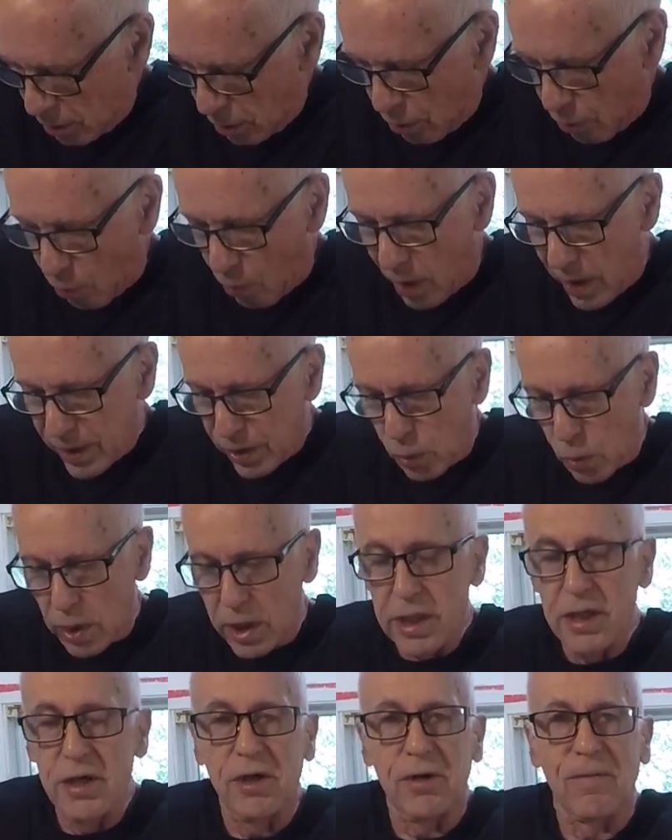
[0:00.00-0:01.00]
Right
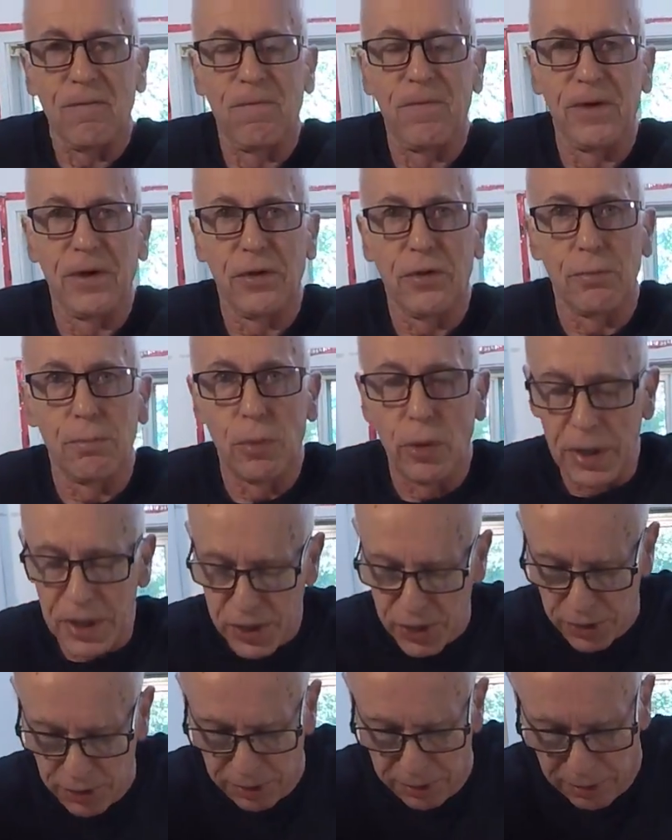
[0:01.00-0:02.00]
away you can feel the
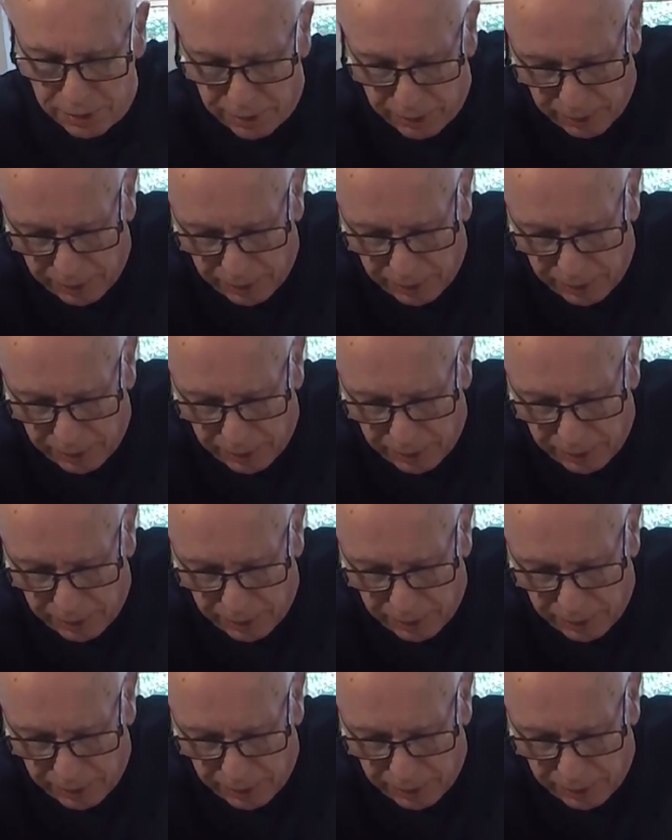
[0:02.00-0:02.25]
moisture